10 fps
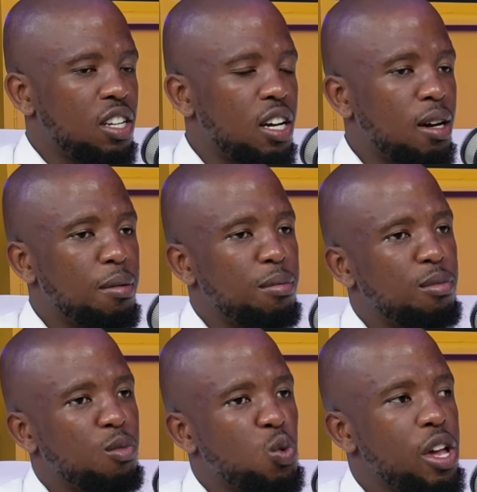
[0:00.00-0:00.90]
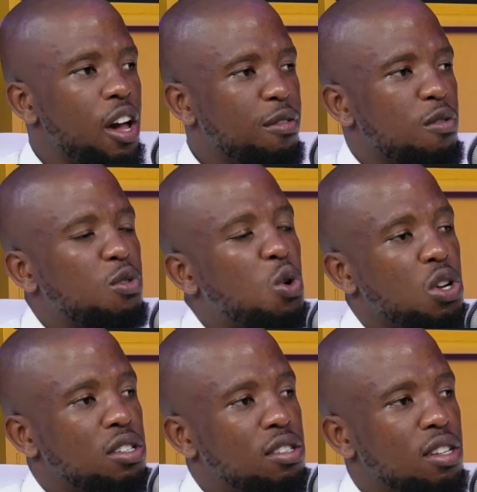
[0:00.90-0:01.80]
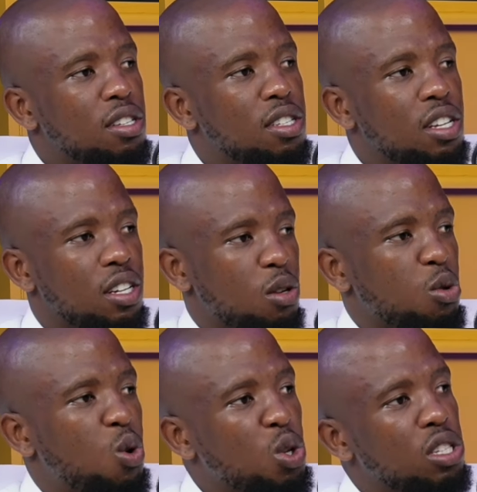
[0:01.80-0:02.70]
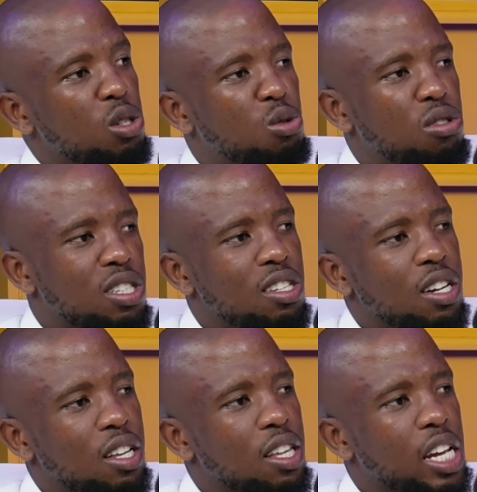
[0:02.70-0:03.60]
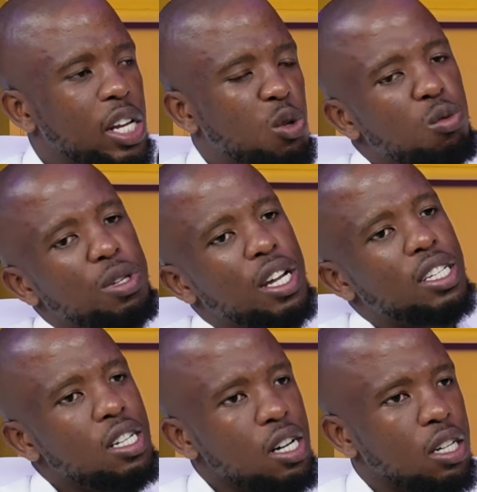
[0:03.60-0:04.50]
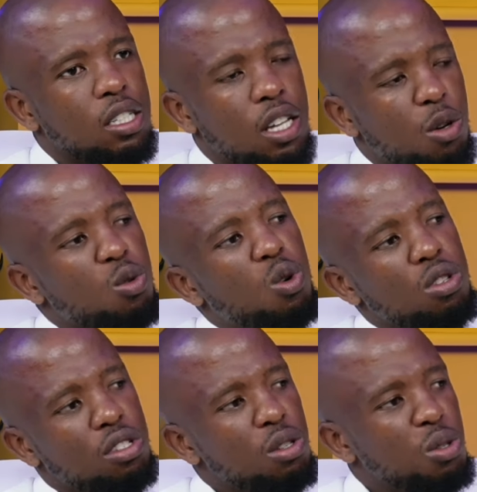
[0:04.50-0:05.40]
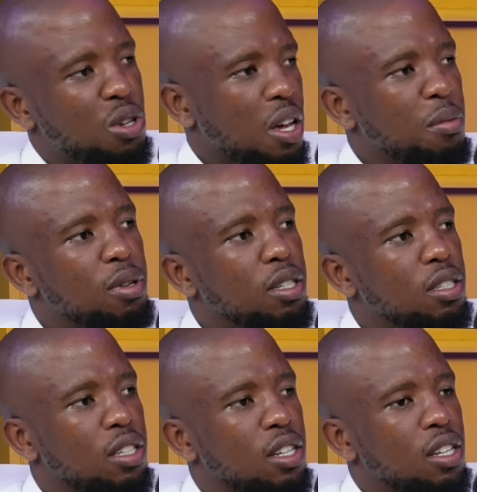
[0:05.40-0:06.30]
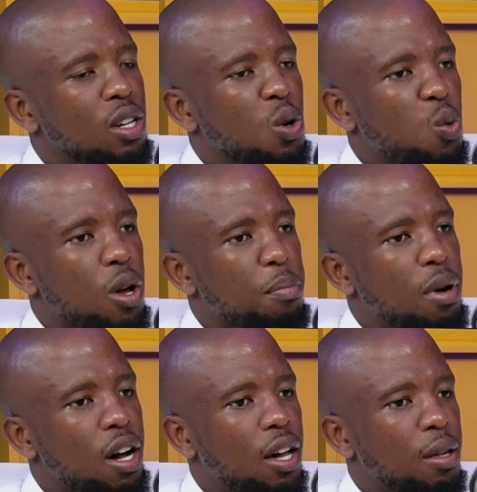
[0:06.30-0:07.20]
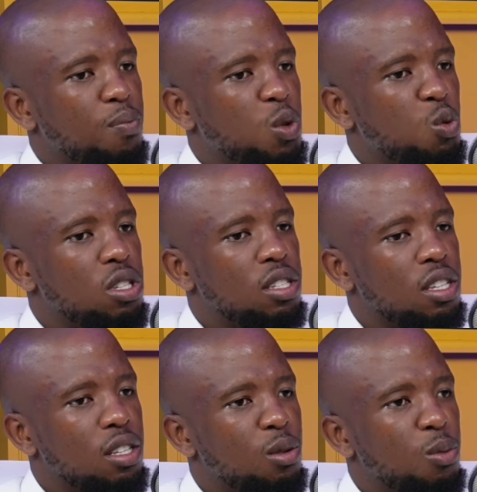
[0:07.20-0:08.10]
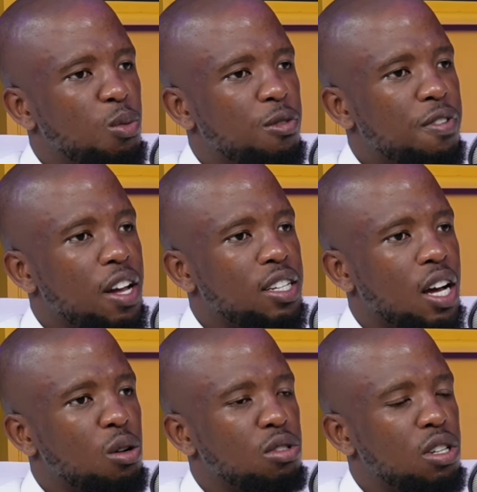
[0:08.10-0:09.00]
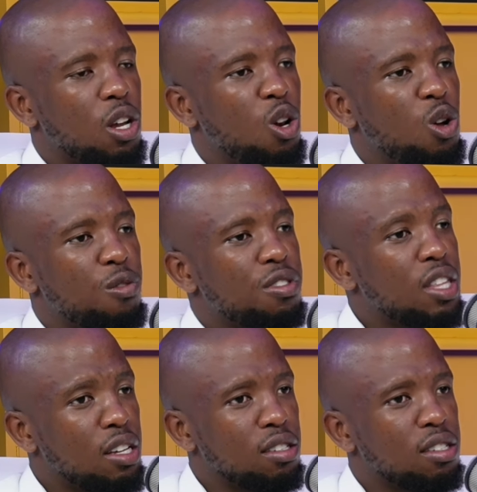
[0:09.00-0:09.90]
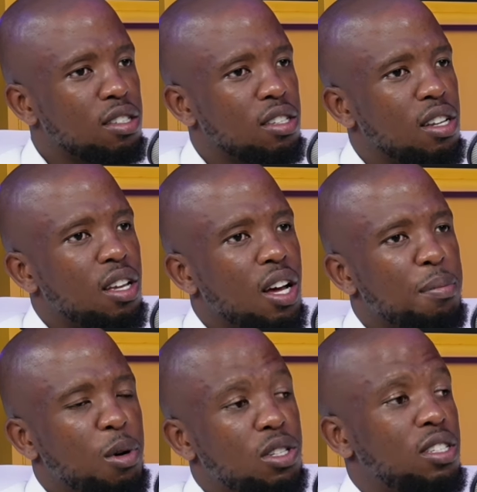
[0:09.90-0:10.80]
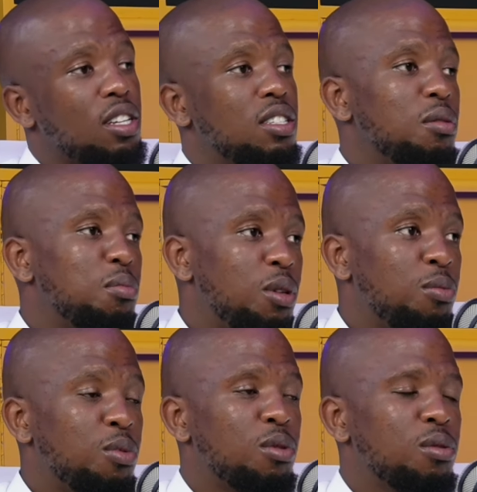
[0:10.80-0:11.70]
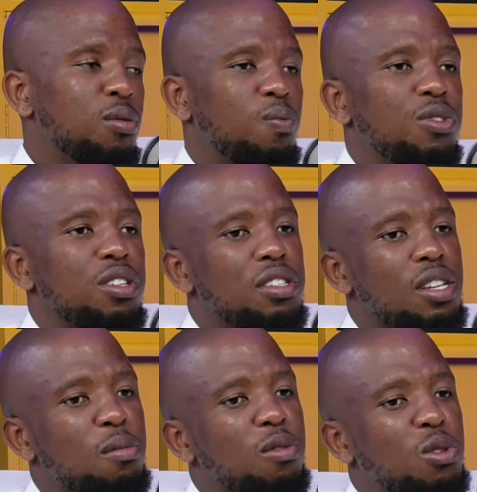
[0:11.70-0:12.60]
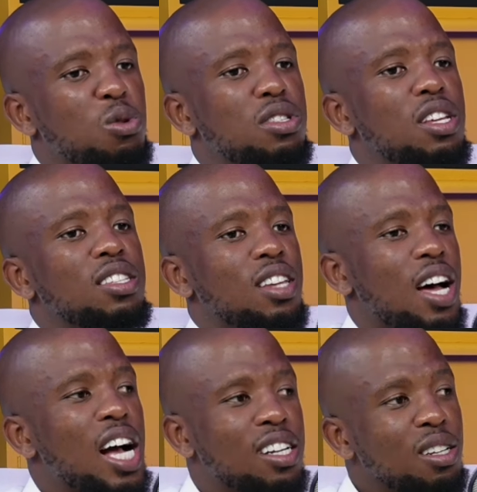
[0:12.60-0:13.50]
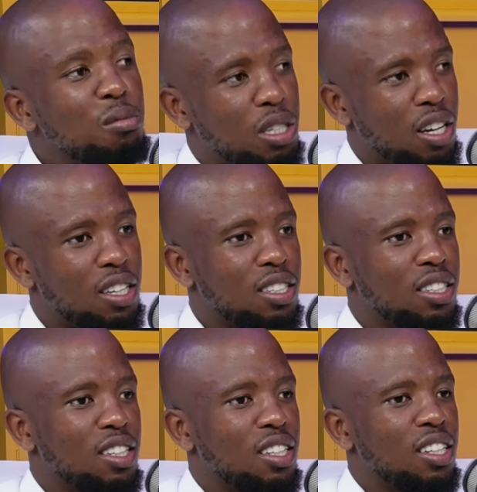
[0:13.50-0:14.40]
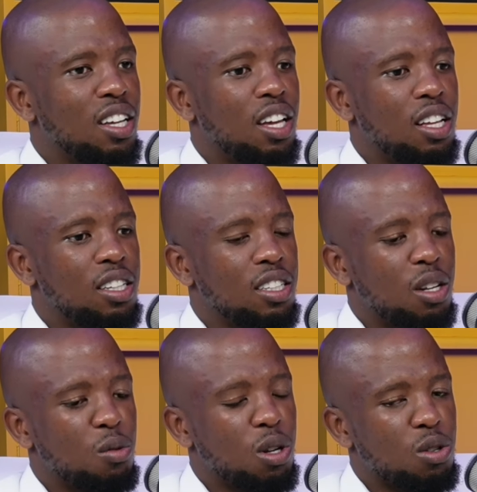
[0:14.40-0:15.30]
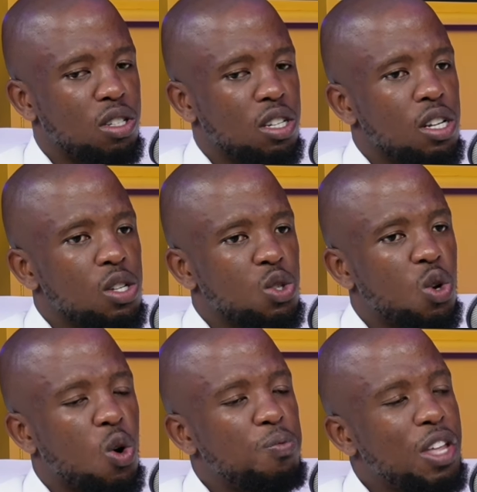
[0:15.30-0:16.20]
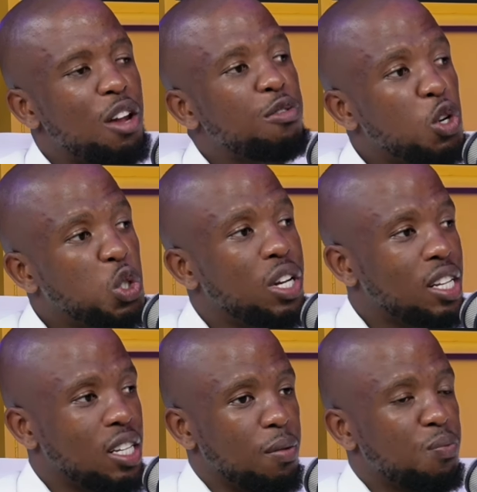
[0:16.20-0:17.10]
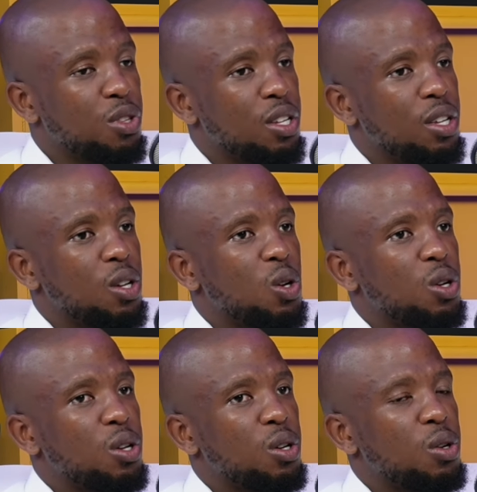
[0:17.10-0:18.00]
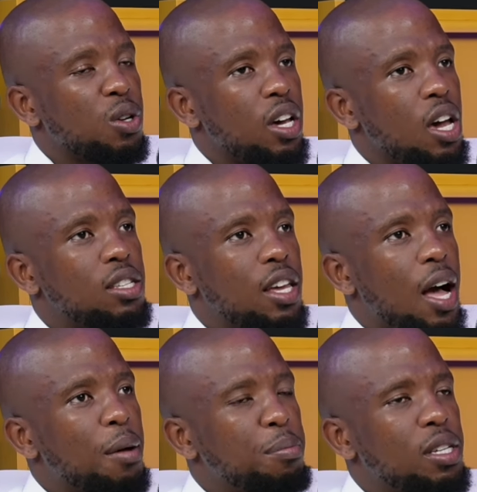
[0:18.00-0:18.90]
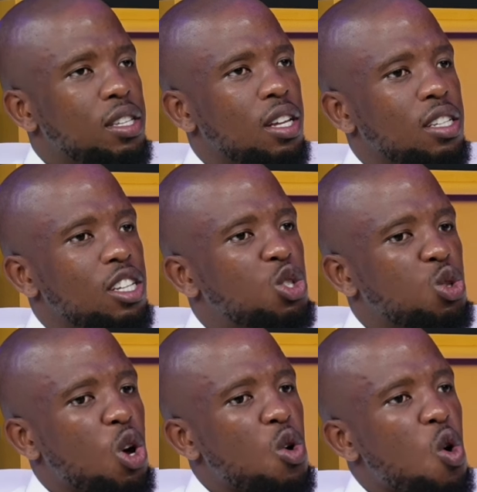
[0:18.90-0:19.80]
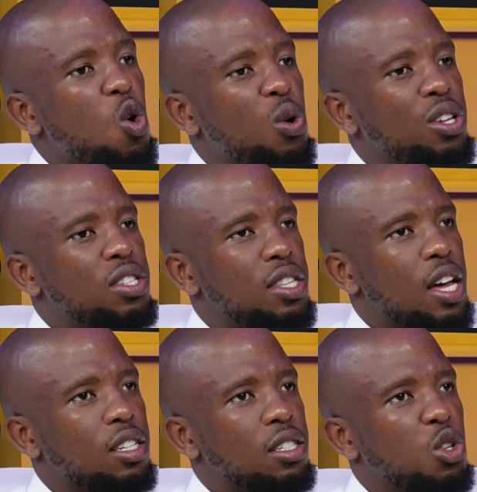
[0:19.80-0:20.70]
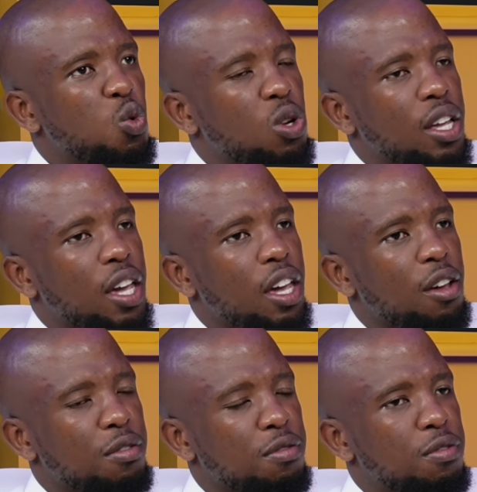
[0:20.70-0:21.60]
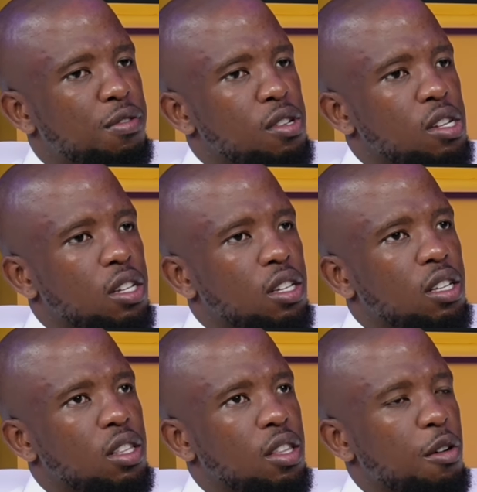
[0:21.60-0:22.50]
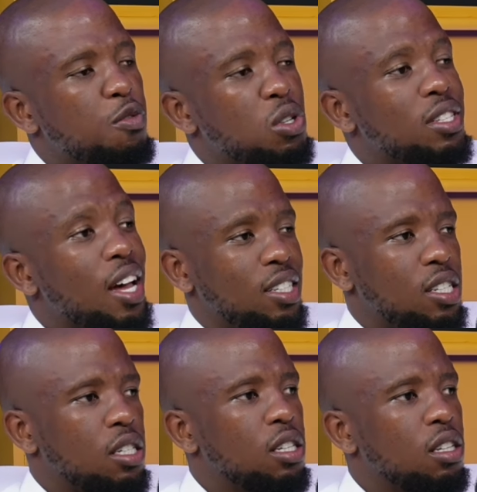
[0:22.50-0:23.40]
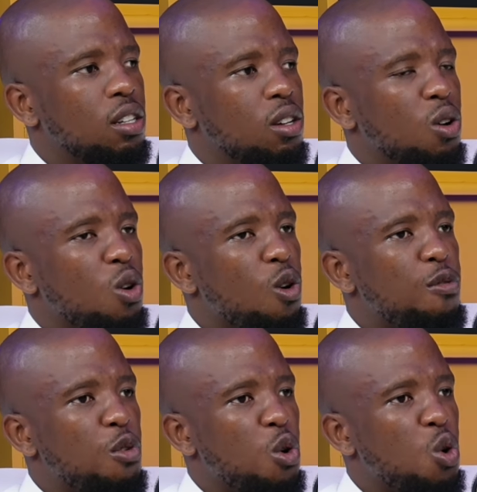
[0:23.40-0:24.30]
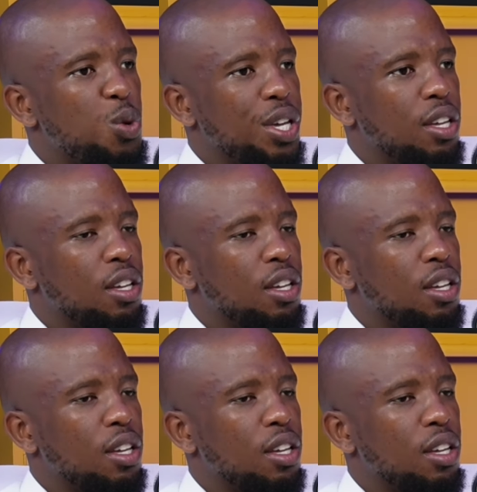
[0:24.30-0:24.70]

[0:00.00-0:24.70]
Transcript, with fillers: Um, we have, of course, seen and we continue to see, and I think it will be a trend that will continue to happen, mm. whereby we see, we find out a lot of things about certain people. Mm -hmm. Some of those things are criminal mm. and, and whatnot. So, unfortunately, as a young person, it's not always that you will have the foresight yeah. of knowing